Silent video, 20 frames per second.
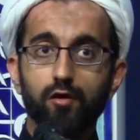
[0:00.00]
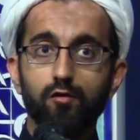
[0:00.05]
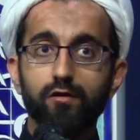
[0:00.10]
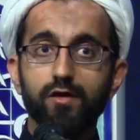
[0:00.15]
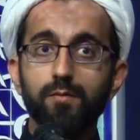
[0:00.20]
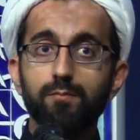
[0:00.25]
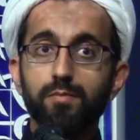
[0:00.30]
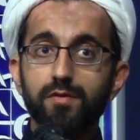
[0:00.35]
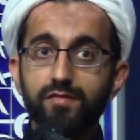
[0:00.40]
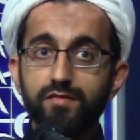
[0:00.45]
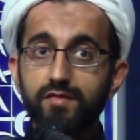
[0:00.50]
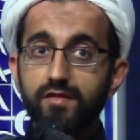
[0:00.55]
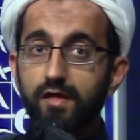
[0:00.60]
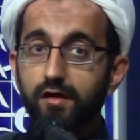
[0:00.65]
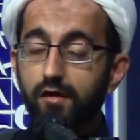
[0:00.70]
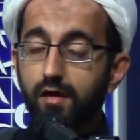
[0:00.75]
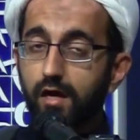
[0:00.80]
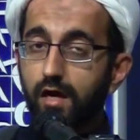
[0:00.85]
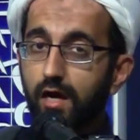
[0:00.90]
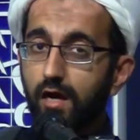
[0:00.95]
Okay, but
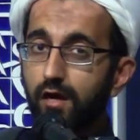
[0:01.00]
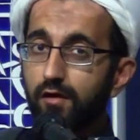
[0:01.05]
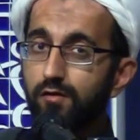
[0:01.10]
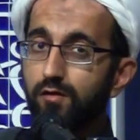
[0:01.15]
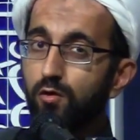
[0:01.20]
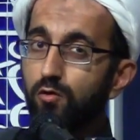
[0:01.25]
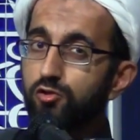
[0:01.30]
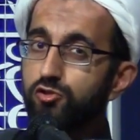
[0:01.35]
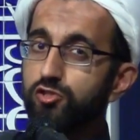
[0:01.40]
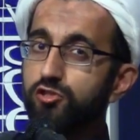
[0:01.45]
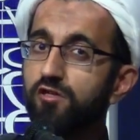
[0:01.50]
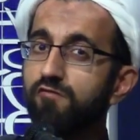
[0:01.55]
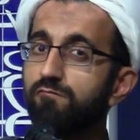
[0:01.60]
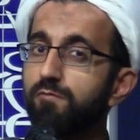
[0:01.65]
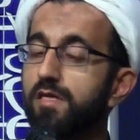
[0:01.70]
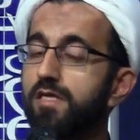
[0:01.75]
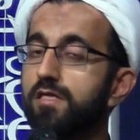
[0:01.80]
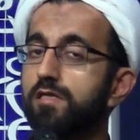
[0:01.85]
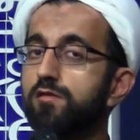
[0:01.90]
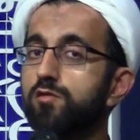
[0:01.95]
their notion of
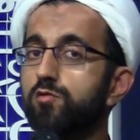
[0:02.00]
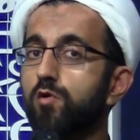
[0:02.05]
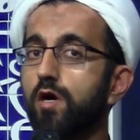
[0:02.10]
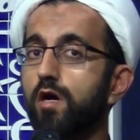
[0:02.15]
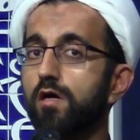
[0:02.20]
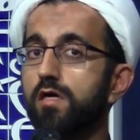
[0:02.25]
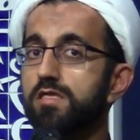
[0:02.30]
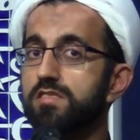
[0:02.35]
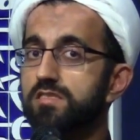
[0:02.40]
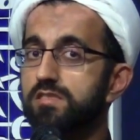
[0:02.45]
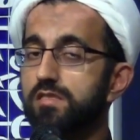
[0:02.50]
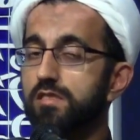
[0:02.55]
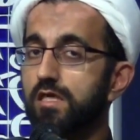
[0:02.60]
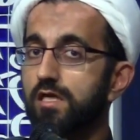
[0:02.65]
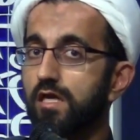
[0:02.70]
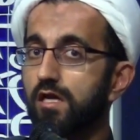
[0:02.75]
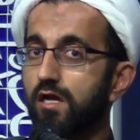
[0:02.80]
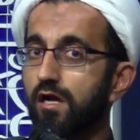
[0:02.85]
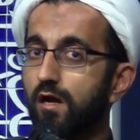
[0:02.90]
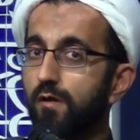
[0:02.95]
making dua is
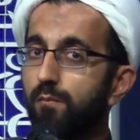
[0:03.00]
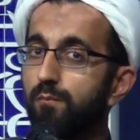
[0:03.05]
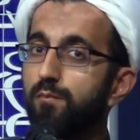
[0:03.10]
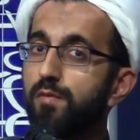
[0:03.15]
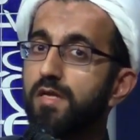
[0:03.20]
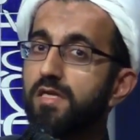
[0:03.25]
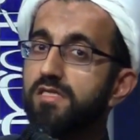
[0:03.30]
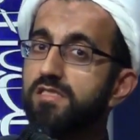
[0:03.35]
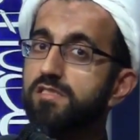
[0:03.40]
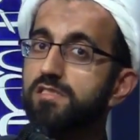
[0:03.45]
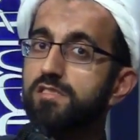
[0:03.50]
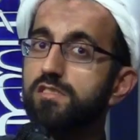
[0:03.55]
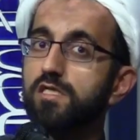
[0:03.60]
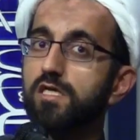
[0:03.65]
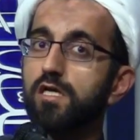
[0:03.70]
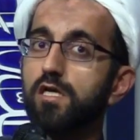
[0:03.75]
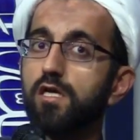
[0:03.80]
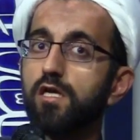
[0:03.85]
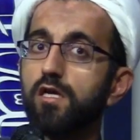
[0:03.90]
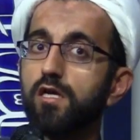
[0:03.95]
a bit
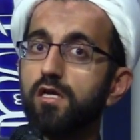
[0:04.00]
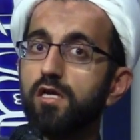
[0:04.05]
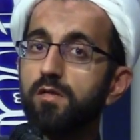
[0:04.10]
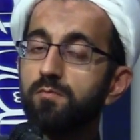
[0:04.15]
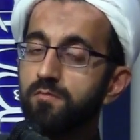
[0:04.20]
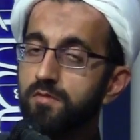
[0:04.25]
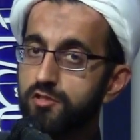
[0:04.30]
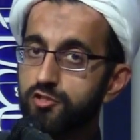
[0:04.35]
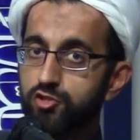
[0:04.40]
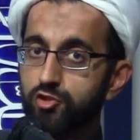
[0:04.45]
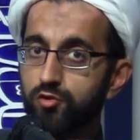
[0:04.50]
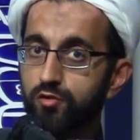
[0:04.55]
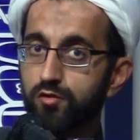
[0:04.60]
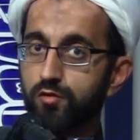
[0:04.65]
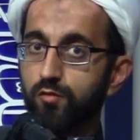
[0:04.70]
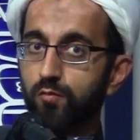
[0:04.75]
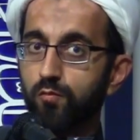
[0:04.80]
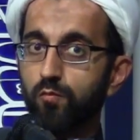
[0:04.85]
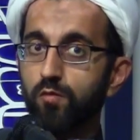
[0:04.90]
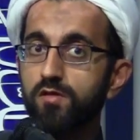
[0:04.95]

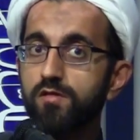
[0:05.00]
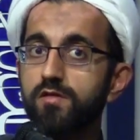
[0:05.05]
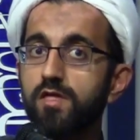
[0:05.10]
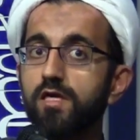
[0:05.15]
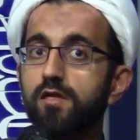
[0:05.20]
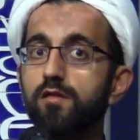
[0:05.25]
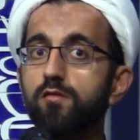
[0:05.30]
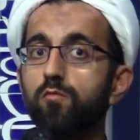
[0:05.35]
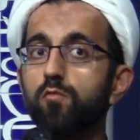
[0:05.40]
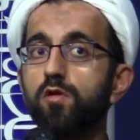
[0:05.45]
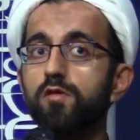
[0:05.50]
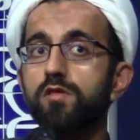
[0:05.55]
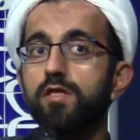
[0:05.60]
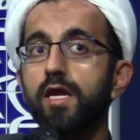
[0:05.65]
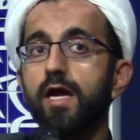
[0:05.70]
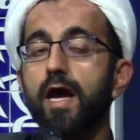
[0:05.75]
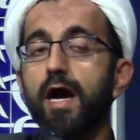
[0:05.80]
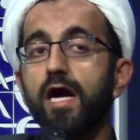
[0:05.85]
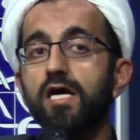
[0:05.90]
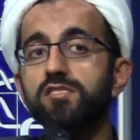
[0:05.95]
immature. What
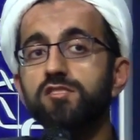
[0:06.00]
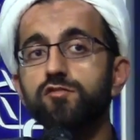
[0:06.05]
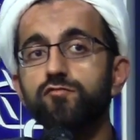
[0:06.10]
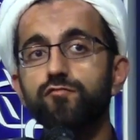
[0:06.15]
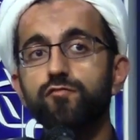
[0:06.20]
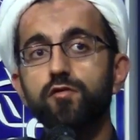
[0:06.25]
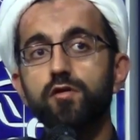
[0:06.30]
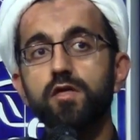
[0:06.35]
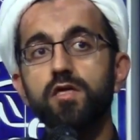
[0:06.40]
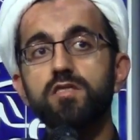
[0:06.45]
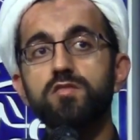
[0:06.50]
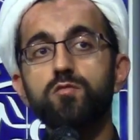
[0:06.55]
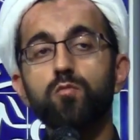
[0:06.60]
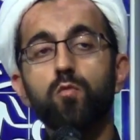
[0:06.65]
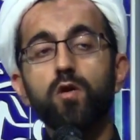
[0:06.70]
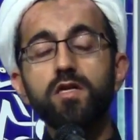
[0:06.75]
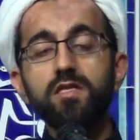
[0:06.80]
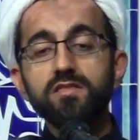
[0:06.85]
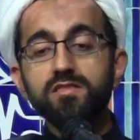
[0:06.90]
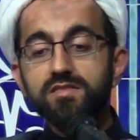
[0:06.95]
they ask for is,
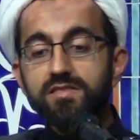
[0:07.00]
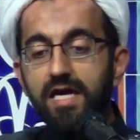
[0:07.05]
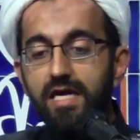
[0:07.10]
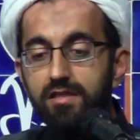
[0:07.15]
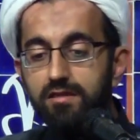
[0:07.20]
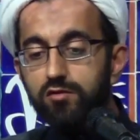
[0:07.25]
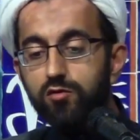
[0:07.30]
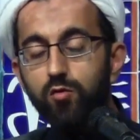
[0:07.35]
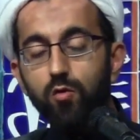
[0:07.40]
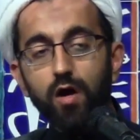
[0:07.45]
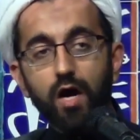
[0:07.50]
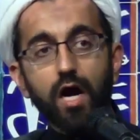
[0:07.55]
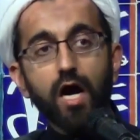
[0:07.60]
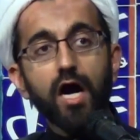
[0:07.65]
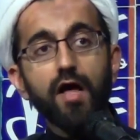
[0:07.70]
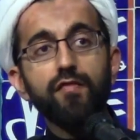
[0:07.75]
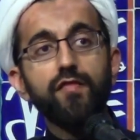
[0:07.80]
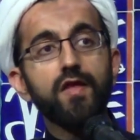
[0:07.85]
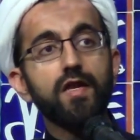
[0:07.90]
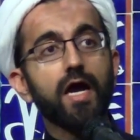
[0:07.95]
what is that
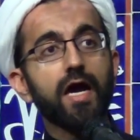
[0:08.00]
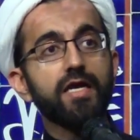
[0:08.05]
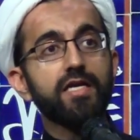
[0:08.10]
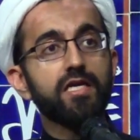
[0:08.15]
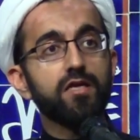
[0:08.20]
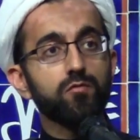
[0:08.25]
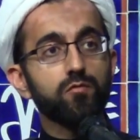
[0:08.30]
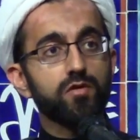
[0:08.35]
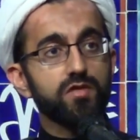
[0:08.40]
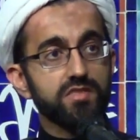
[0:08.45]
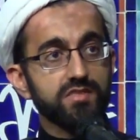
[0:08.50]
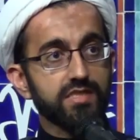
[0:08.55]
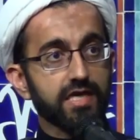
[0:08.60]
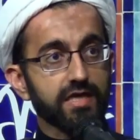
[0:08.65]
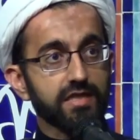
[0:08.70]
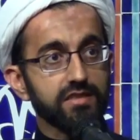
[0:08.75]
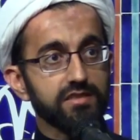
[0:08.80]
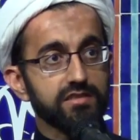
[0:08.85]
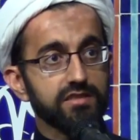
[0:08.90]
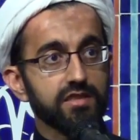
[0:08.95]
dua that I can
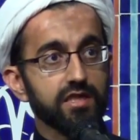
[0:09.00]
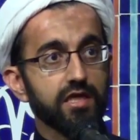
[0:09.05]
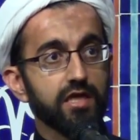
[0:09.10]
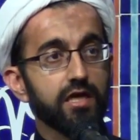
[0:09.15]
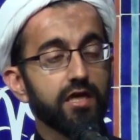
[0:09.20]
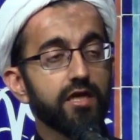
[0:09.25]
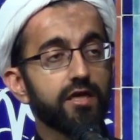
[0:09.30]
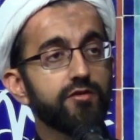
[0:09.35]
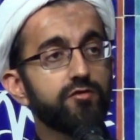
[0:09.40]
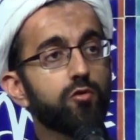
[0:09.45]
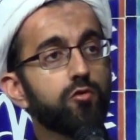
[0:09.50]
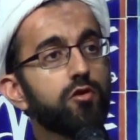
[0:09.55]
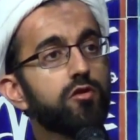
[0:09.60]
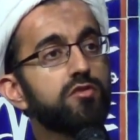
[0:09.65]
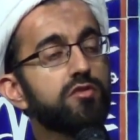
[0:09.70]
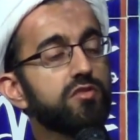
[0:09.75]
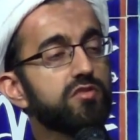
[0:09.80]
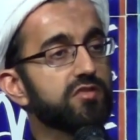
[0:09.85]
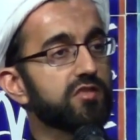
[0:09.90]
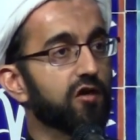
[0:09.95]
recite in order
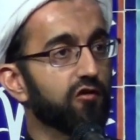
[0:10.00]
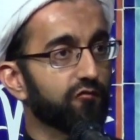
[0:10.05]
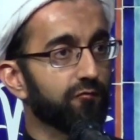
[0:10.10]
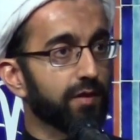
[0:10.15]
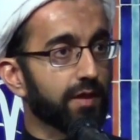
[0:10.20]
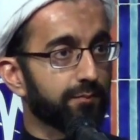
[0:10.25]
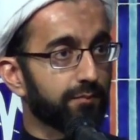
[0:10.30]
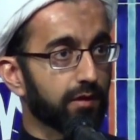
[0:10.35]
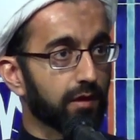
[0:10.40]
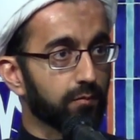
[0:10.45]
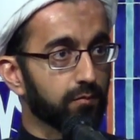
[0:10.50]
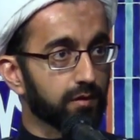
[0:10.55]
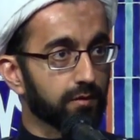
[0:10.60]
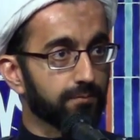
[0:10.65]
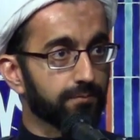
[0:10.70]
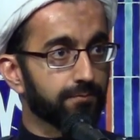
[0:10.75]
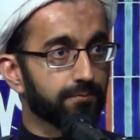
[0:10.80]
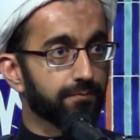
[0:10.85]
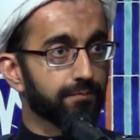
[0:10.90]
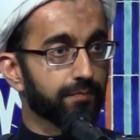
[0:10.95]
to solve my problem?